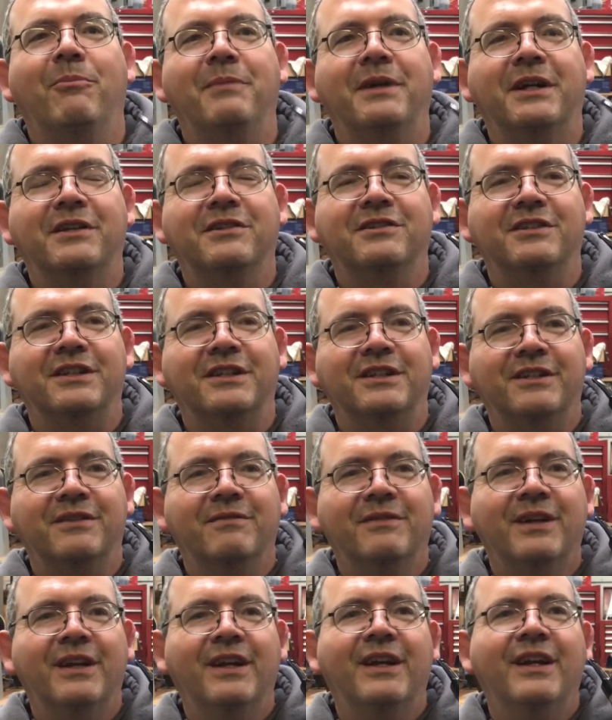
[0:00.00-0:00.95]
mixing
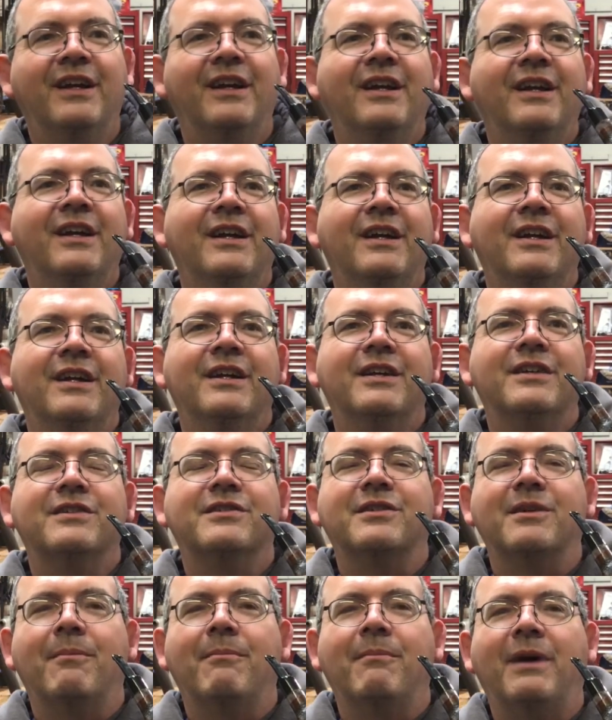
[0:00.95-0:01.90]

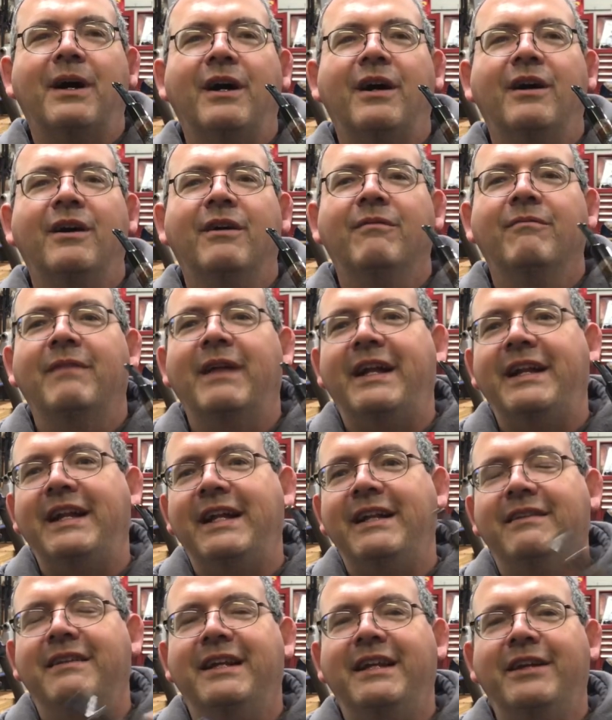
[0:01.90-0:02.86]
some, uh, that
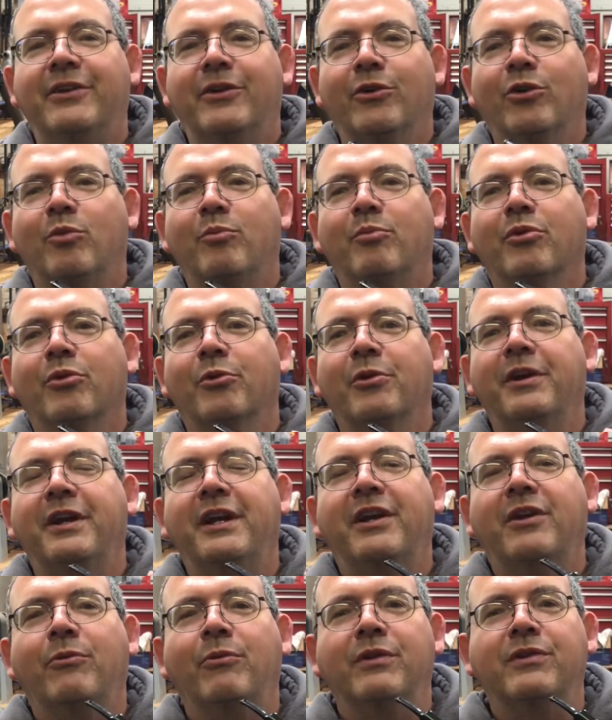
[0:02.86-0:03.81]
18 year old
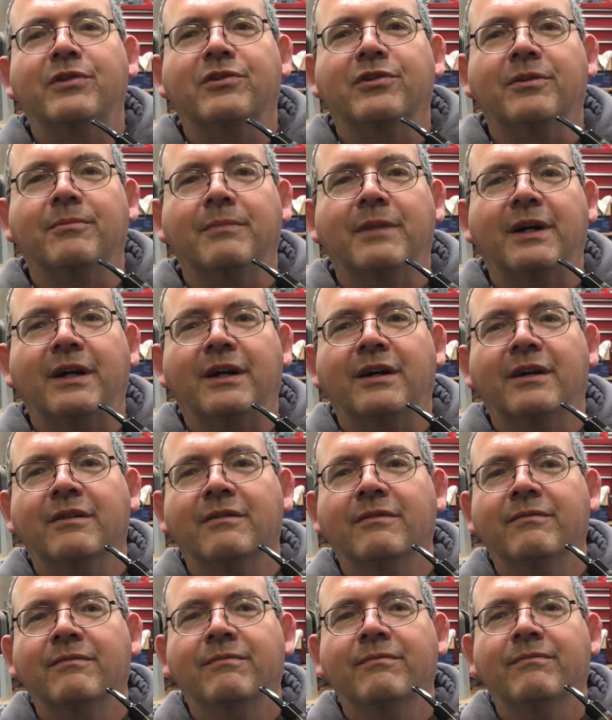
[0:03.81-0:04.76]
Perique with some uh,
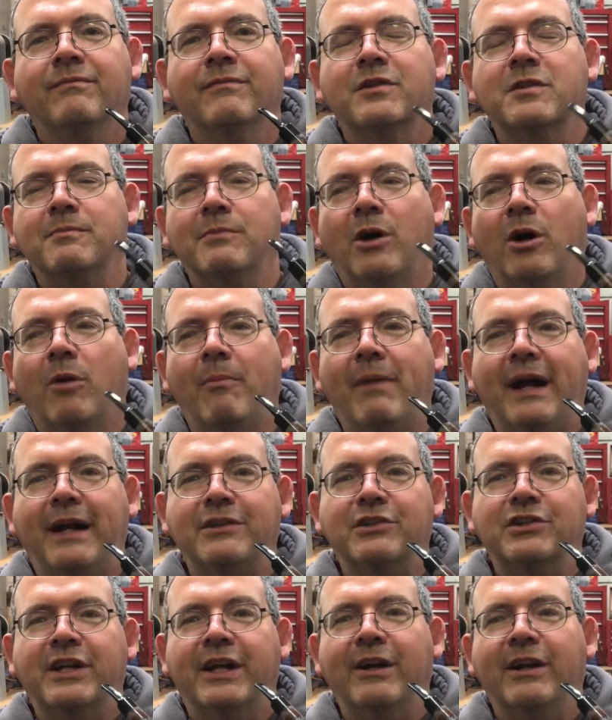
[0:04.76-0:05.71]
small
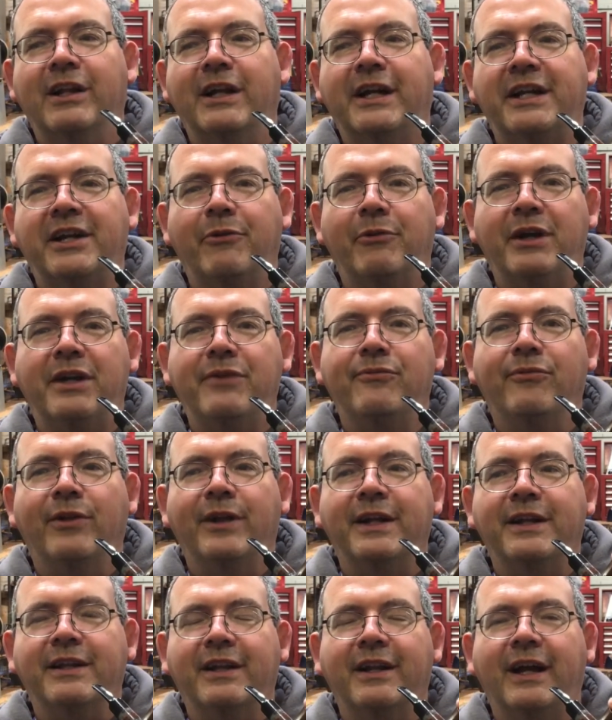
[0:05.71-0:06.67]
batch Carolina Red
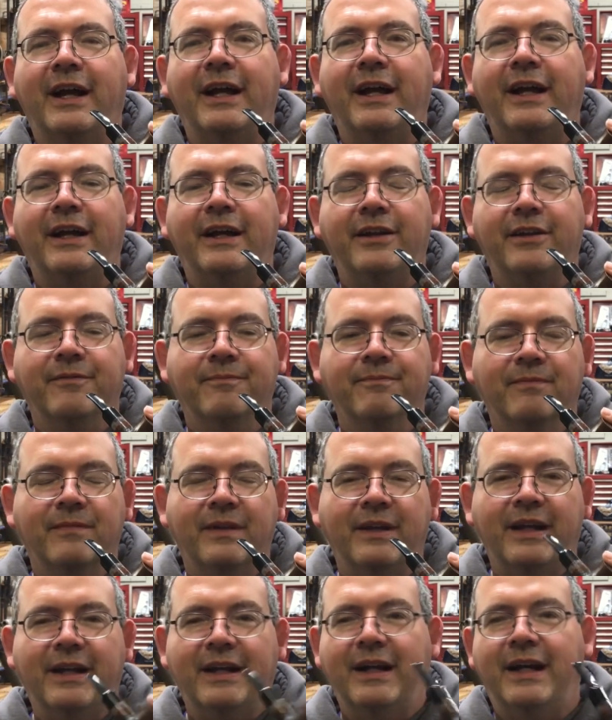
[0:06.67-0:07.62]
Flake that I had
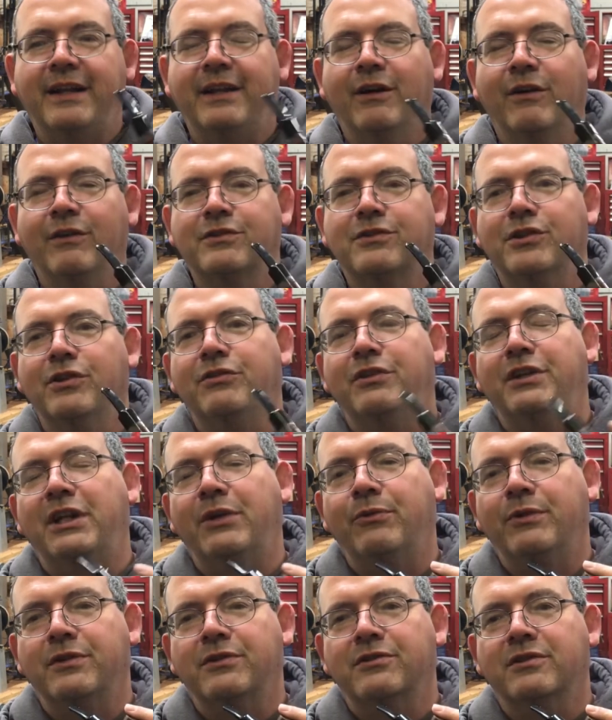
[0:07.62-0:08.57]
and I also did it
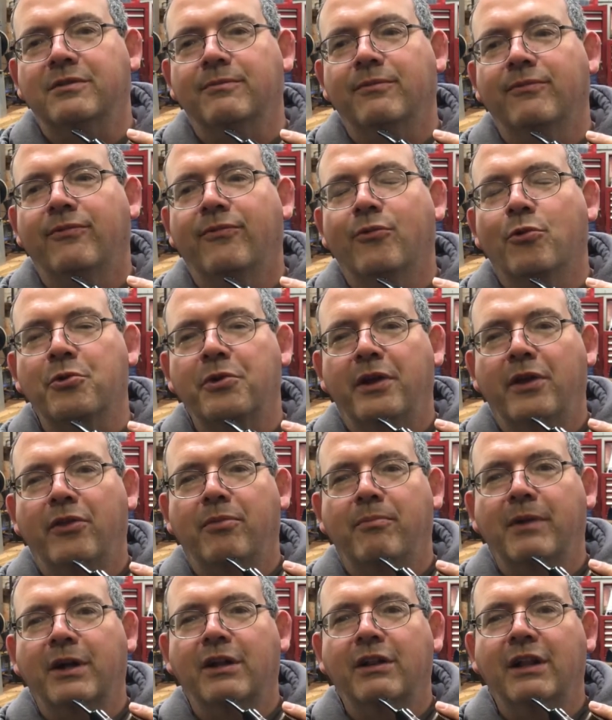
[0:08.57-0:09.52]
with some 40th
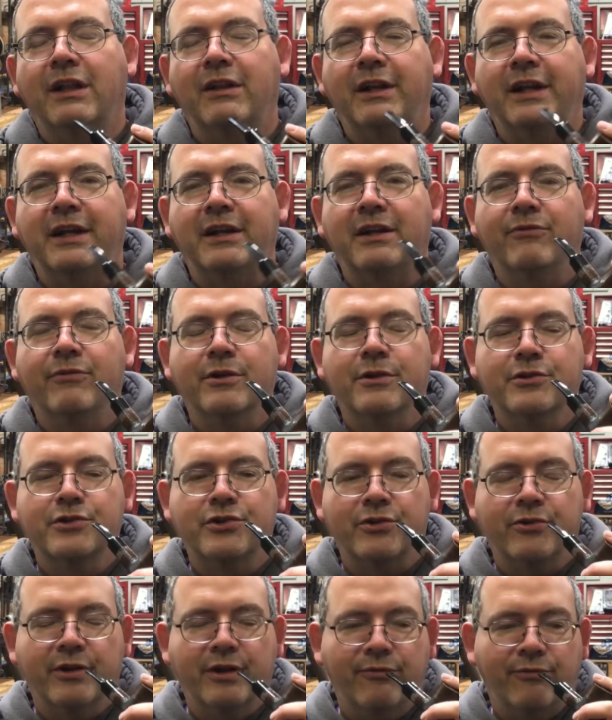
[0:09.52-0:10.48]
McClelland
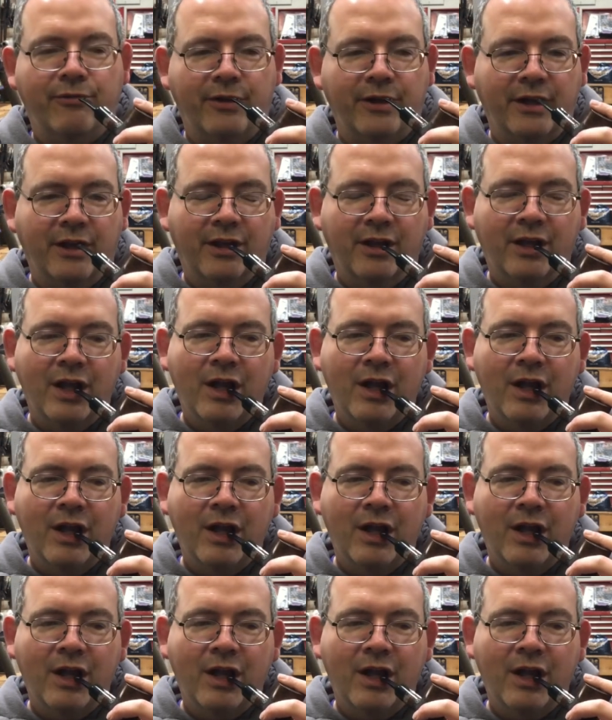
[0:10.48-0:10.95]
anniversary flake.